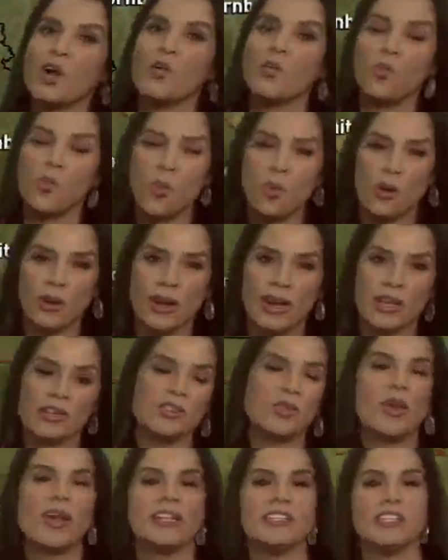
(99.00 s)

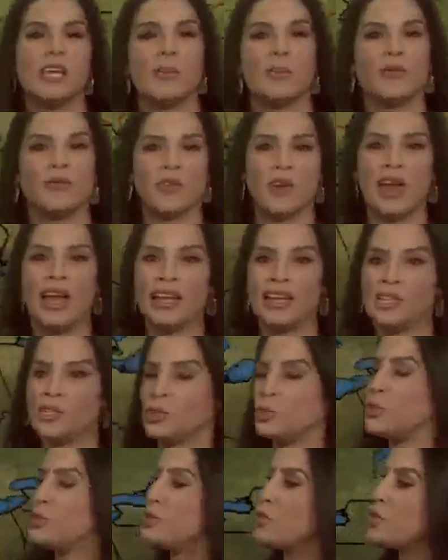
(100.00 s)
warnings. So heads up if you're heading
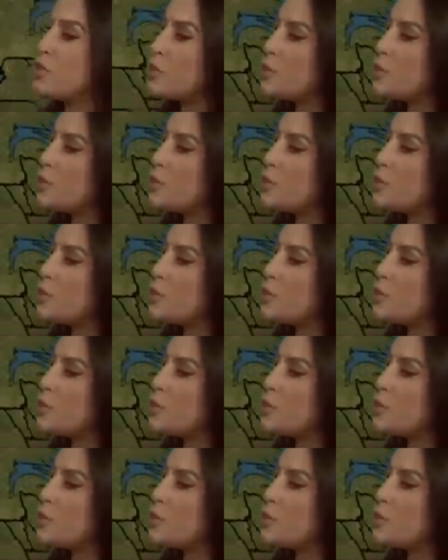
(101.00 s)
towards